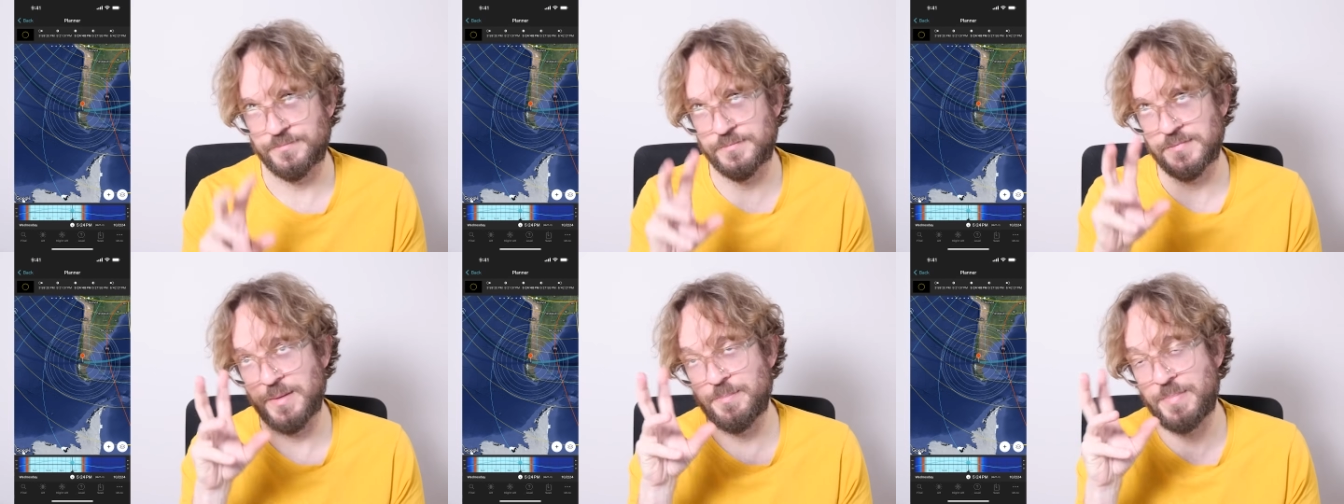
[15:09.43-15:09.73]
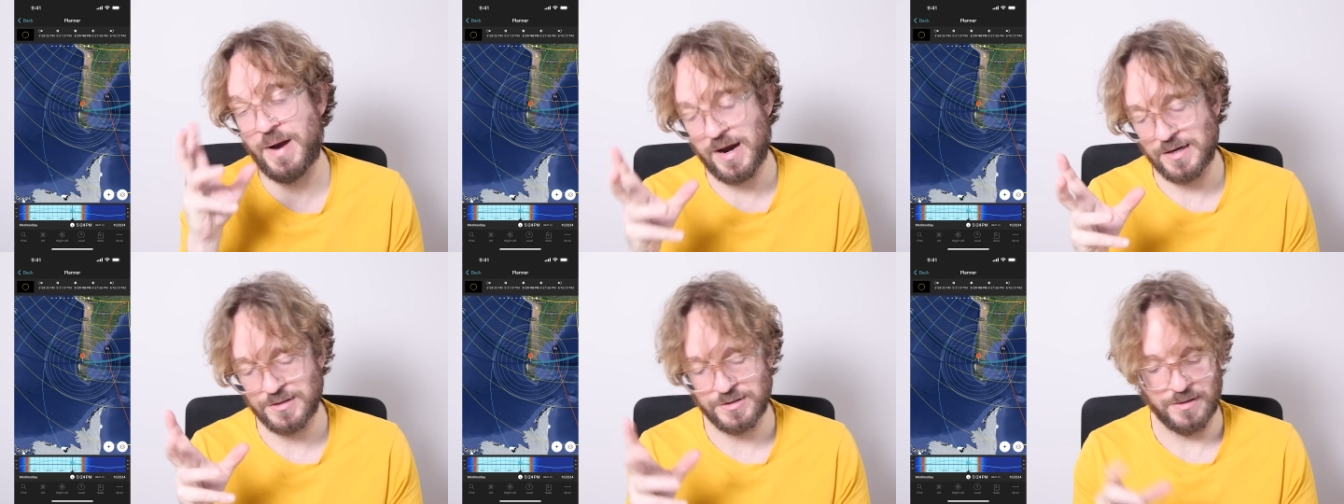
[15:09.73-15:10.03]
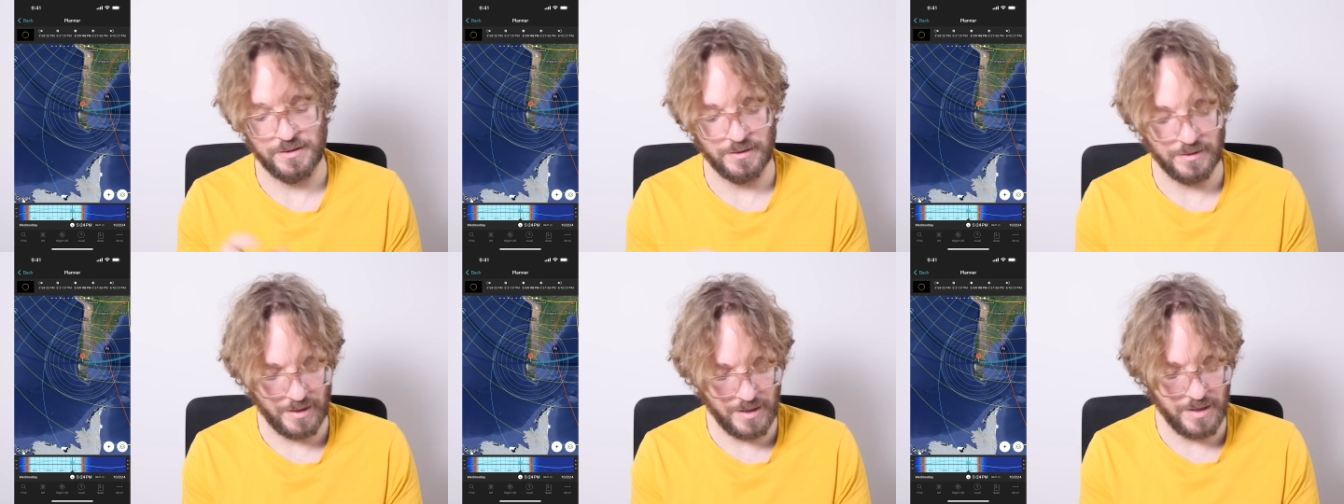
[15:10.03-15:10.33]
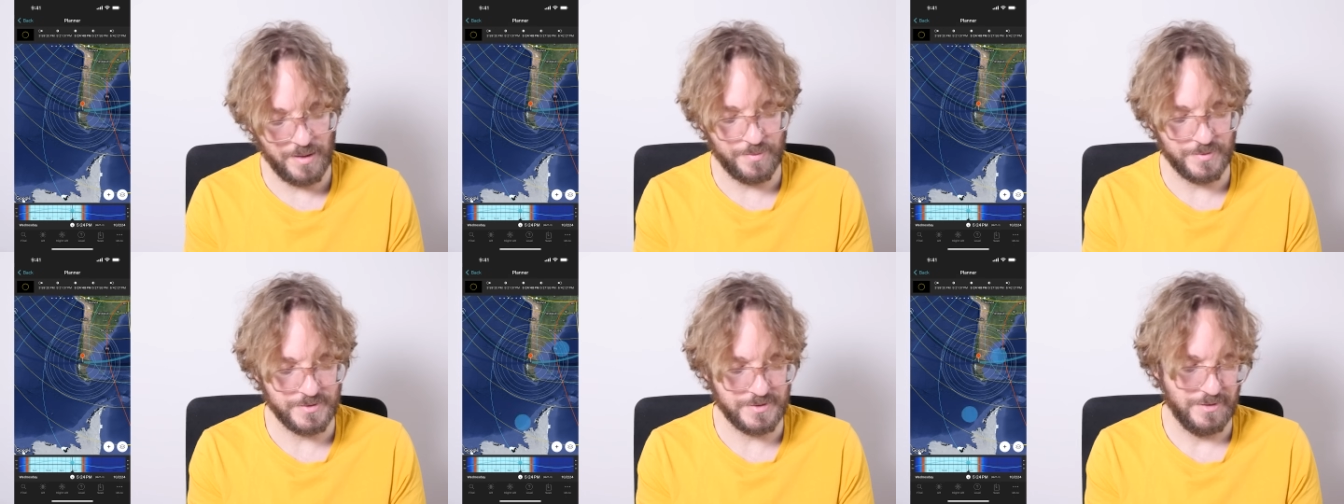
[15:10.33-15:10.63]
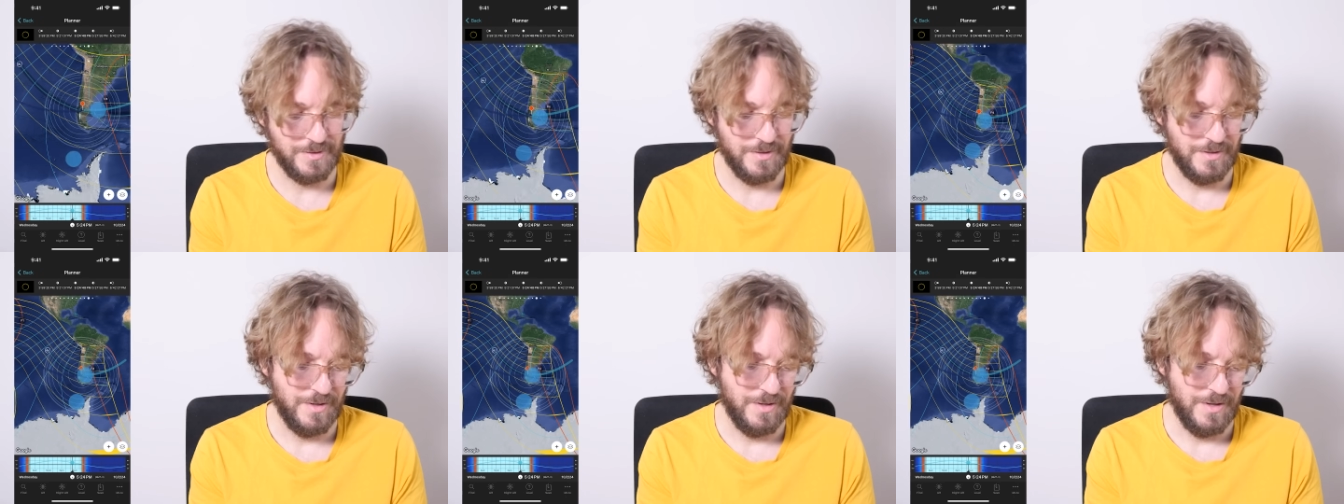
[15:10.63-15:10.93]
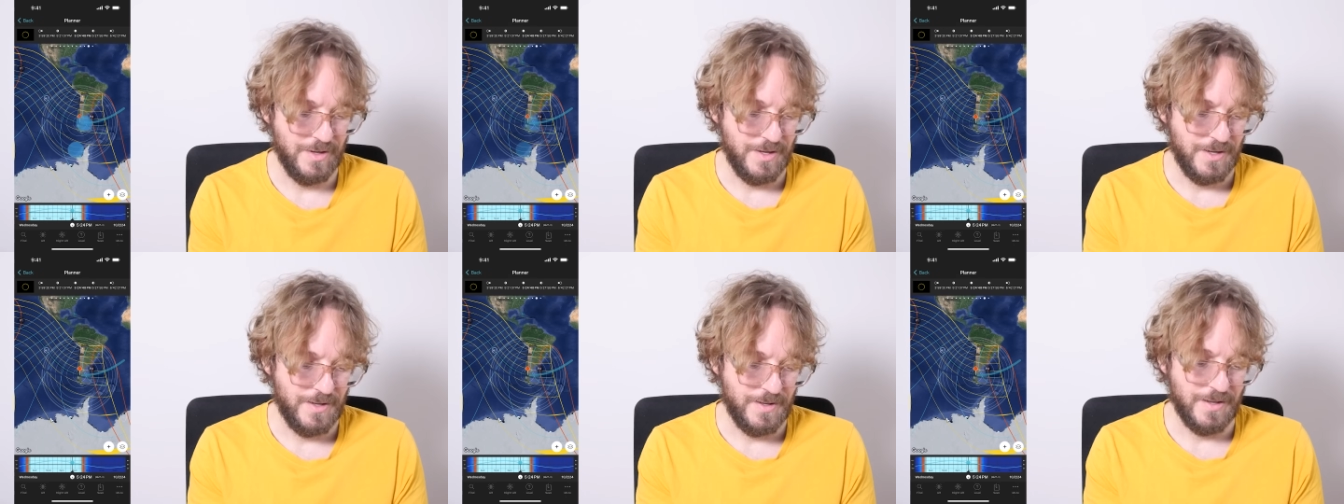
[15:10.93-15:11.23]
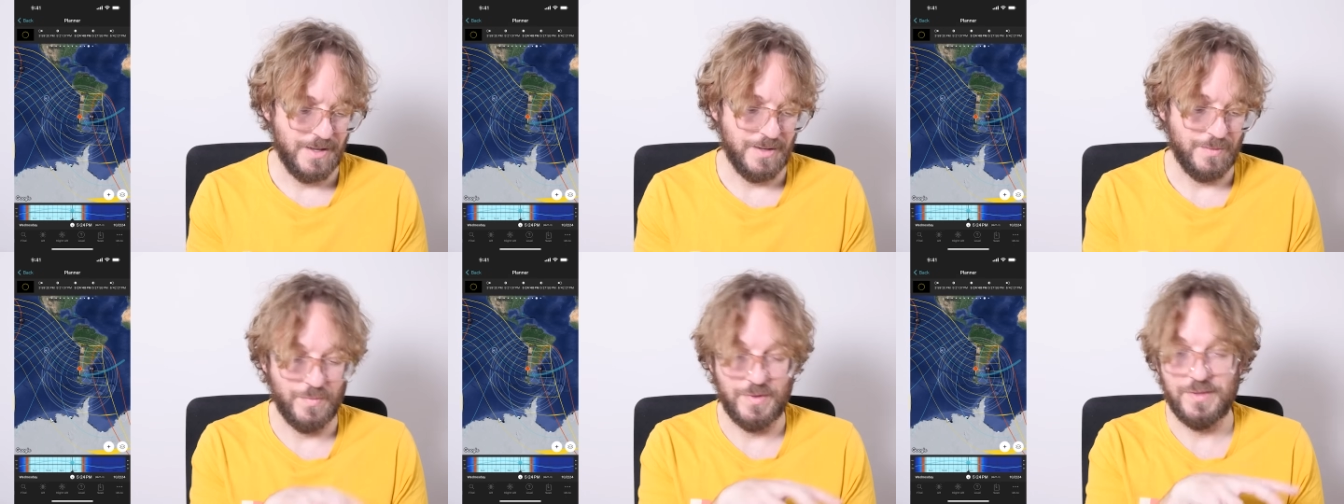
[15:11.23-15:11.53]
the partial eclipse,
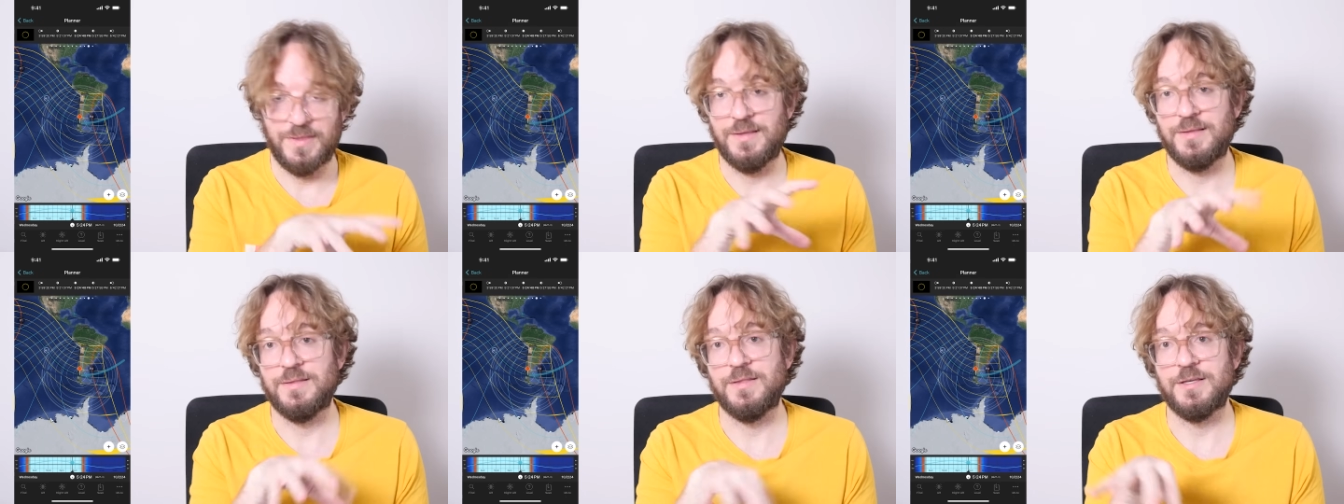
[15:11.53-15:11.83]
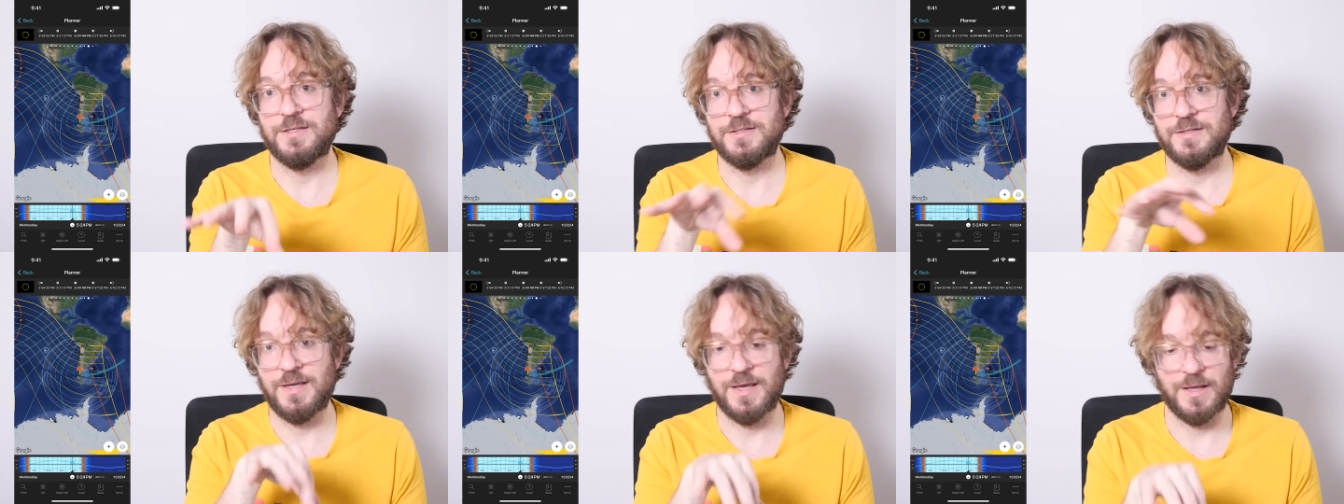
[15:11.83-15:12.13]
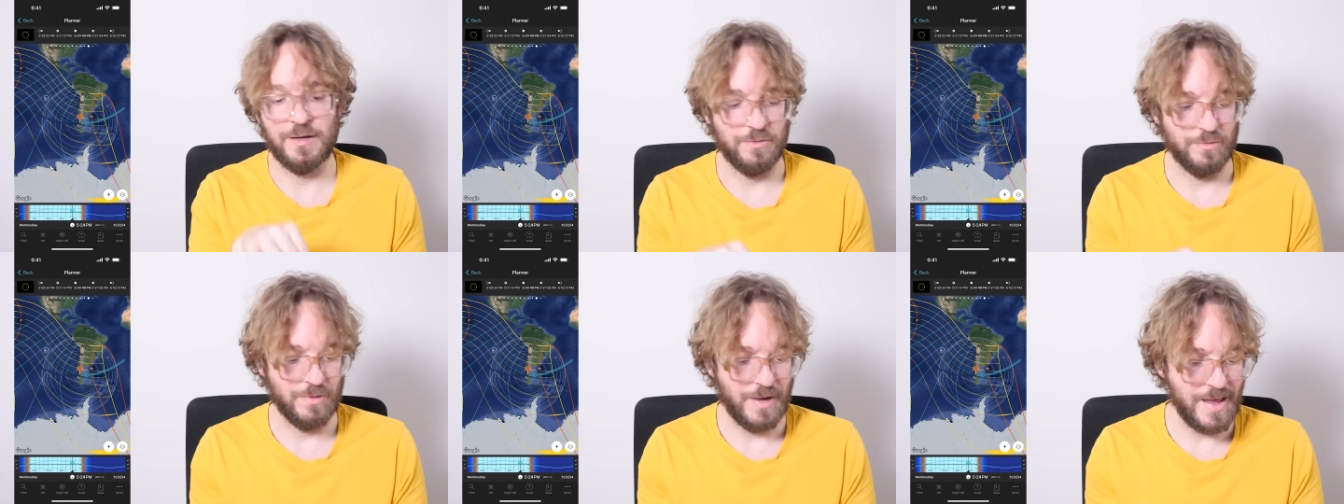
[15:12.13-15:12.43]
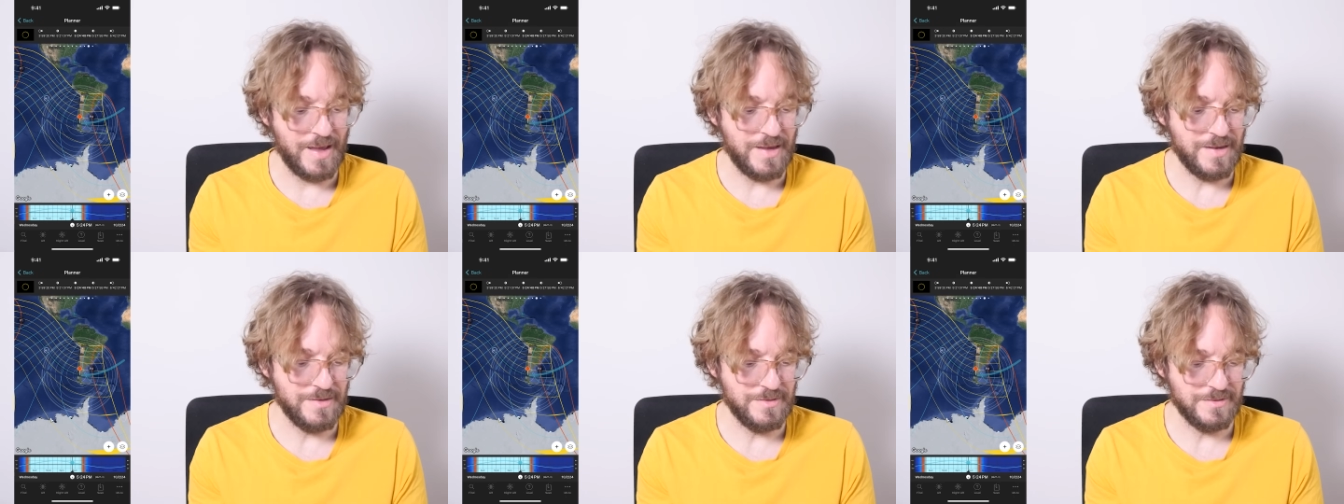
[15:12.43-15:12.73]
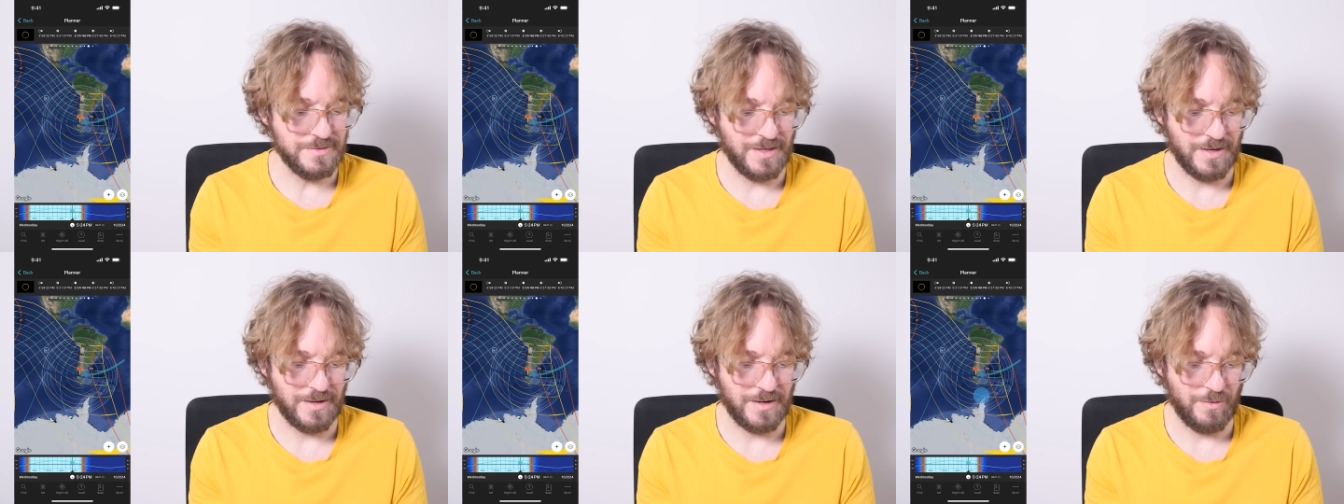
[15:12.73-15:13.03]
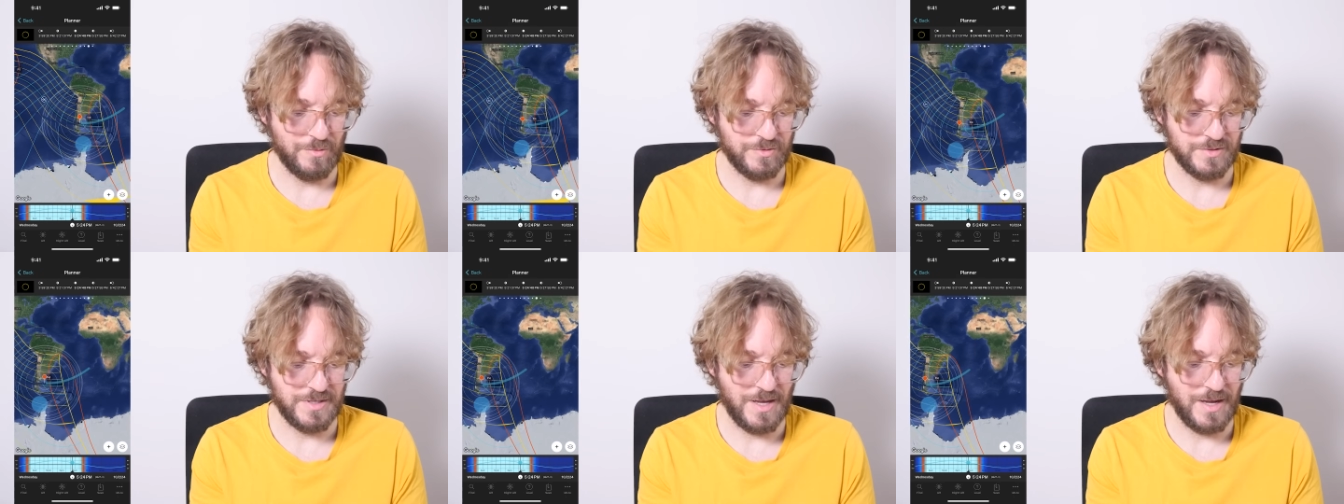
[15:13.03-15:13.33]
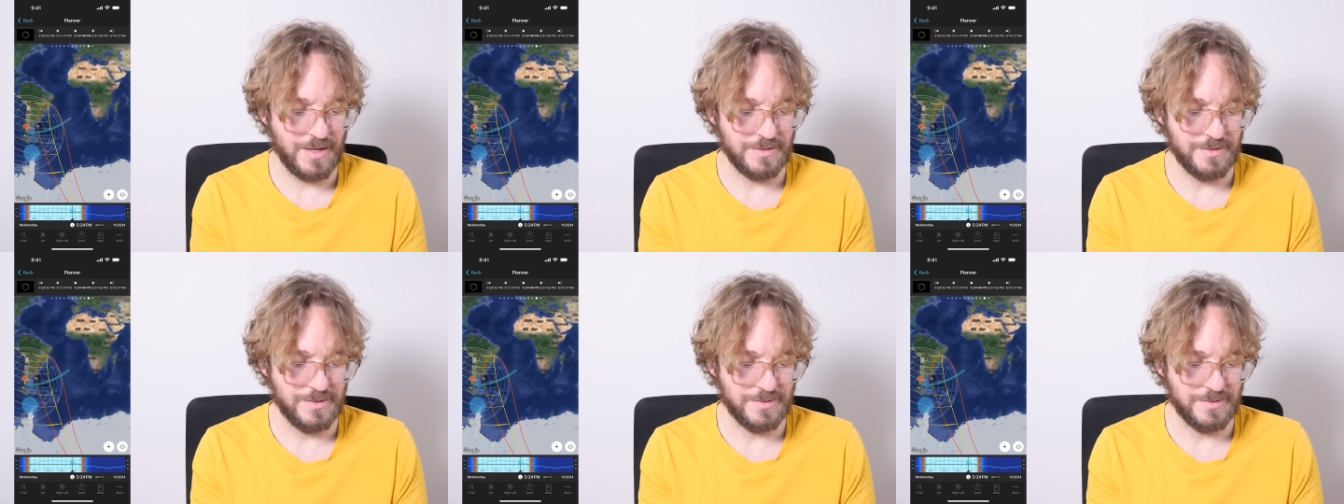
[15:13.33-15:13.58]
and within these yellow lines and outside